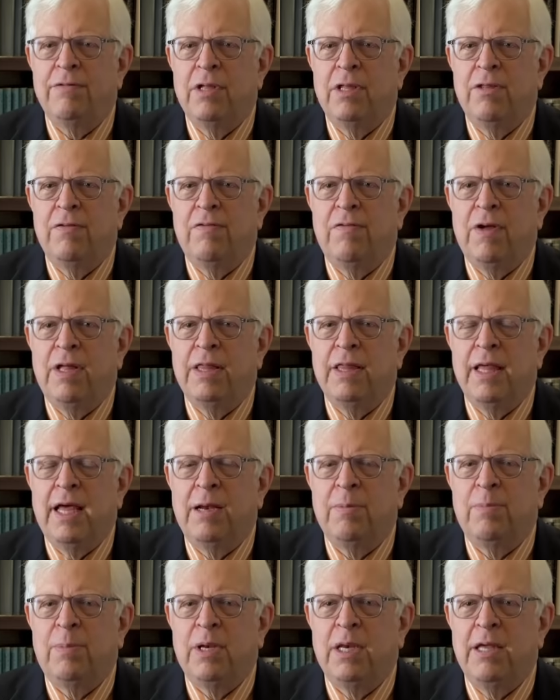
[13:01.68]
to defend
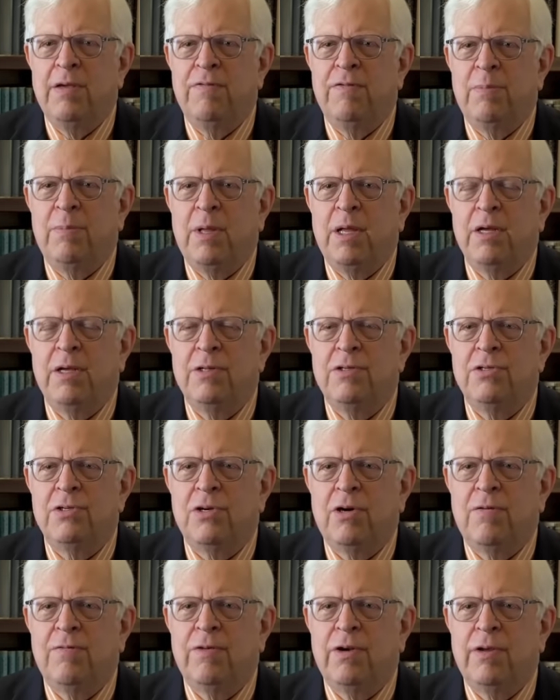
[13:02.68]
that belief among
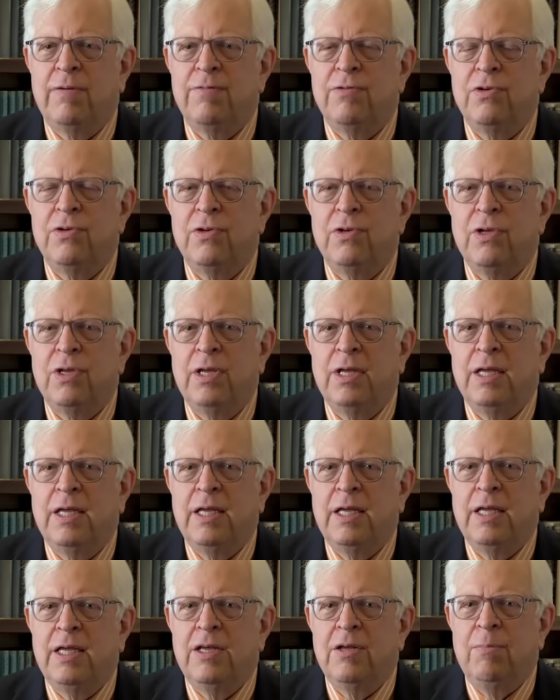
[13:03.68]
conservatives,
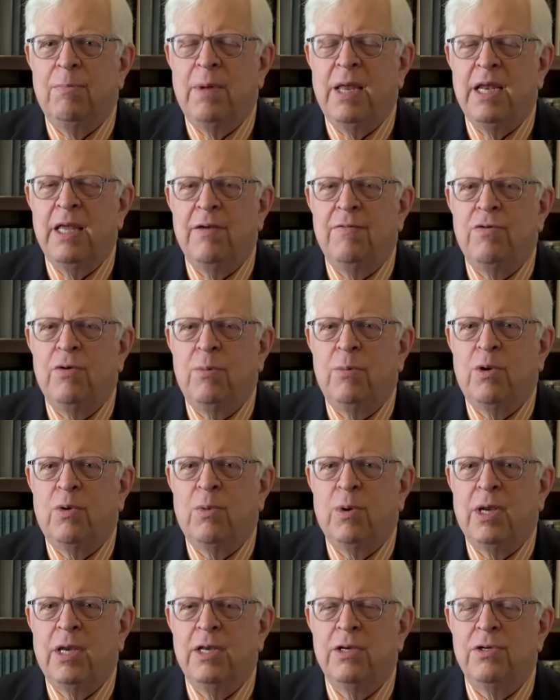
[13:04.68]
many of whom are
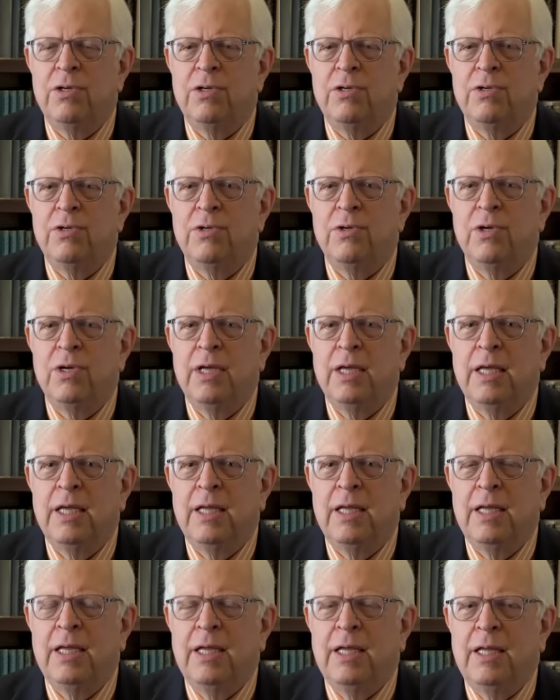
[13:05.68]
religious.
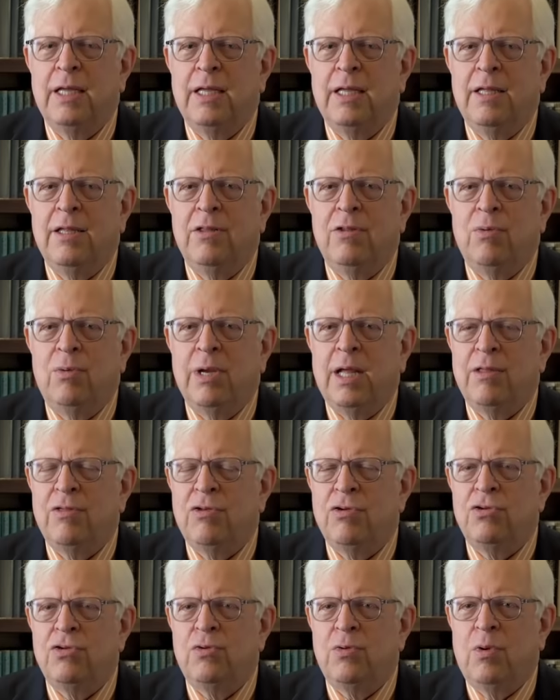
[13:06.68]
Do not
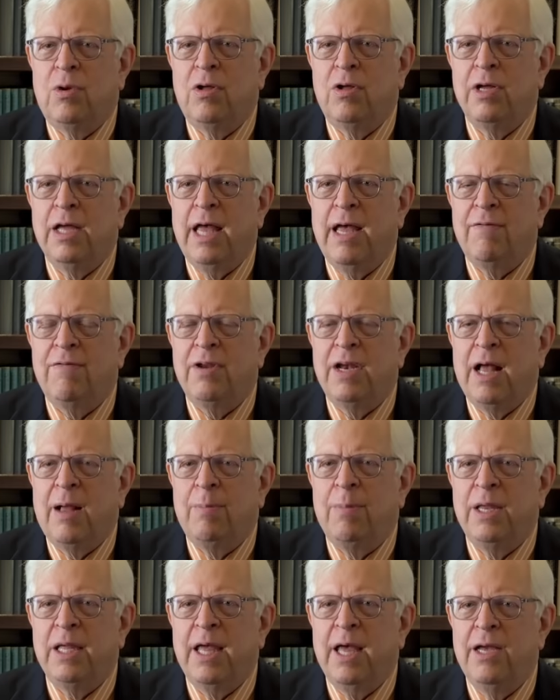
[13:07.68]
the strong have an
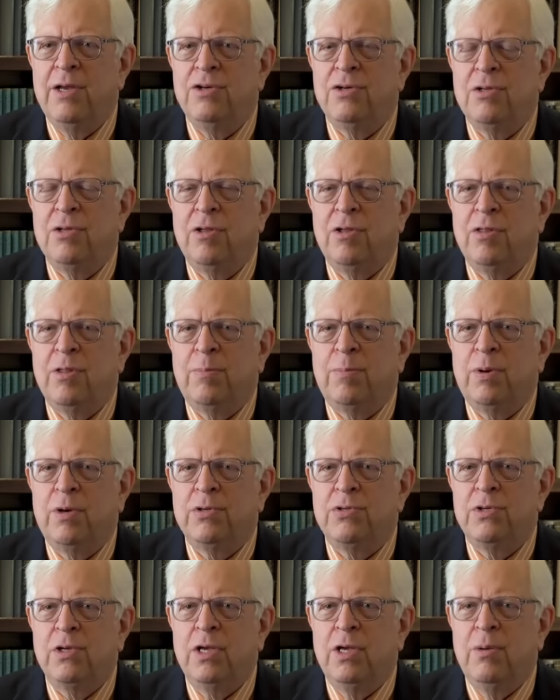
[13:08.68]
obligation to the
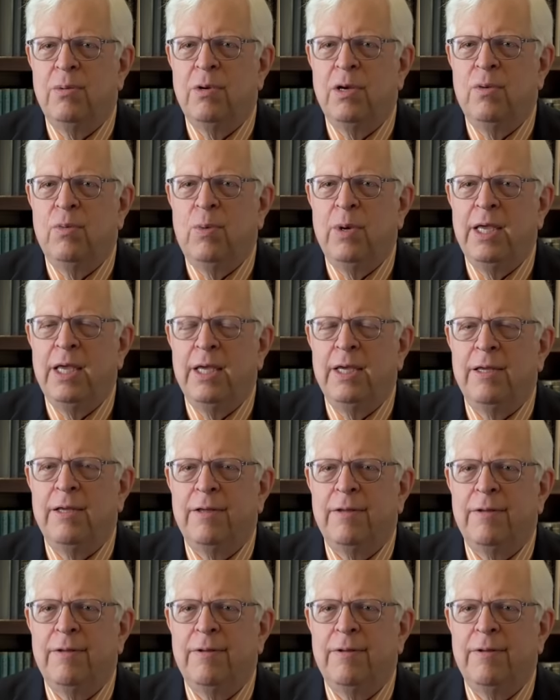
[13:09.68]
persecuted weak?